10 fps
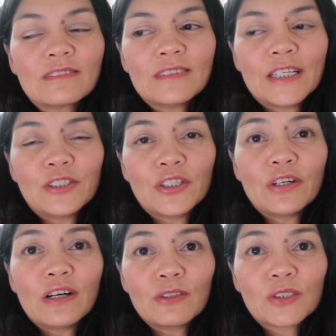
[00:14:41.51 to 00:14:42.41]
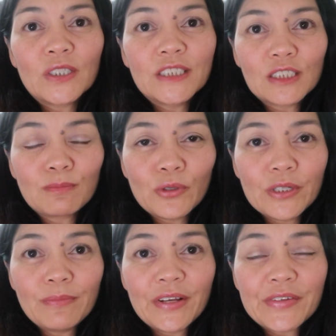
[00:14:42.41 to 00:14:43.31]
let you know I was quite
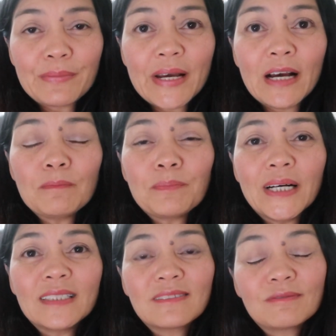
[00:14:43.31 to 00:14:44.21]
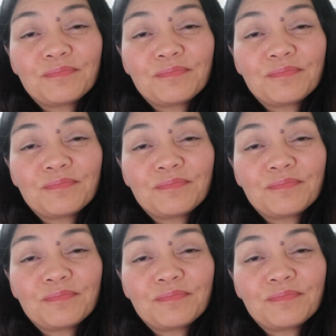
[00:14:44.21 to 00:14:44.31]
disappointed by the amount, but